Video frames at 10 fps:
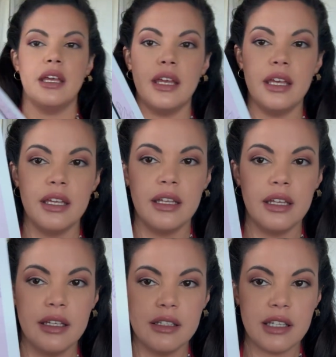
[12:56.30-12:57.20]
It
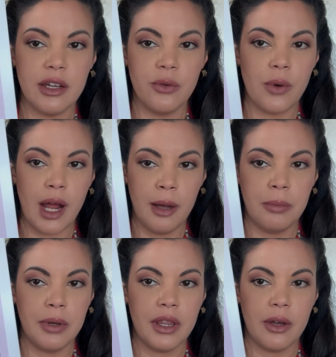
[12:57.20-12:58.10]
is a
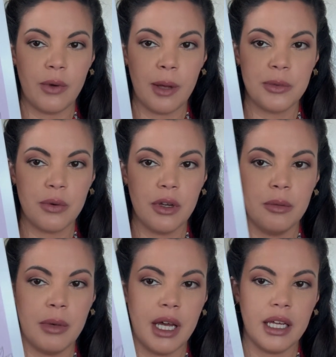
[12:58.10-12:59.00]
wrap that wraps around the
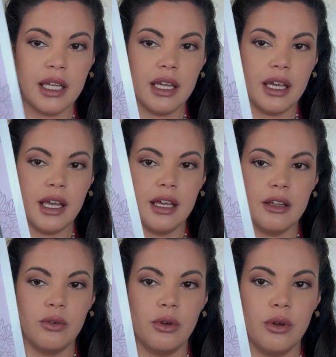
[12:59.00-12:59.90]
back
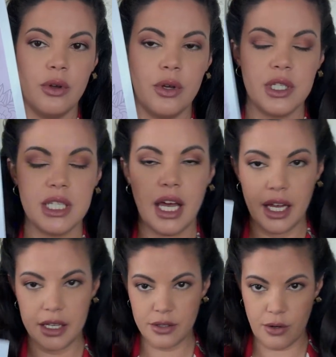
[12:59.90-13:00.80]
and
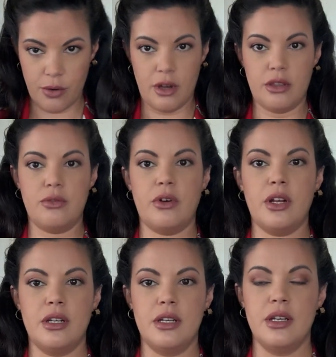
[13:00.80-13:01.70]
ties around the
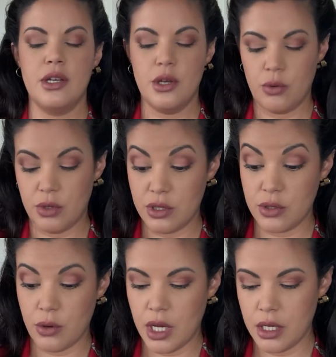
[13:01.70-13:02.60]
front, which is
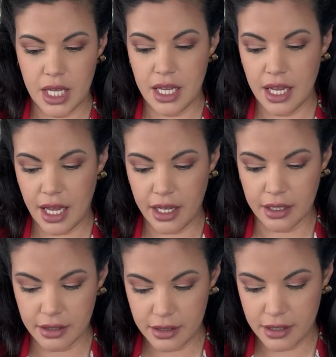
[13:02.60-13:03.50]
great. It
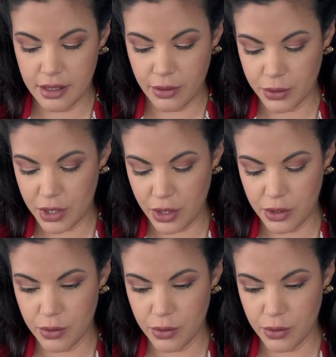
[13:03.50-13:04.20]
has, I will tell you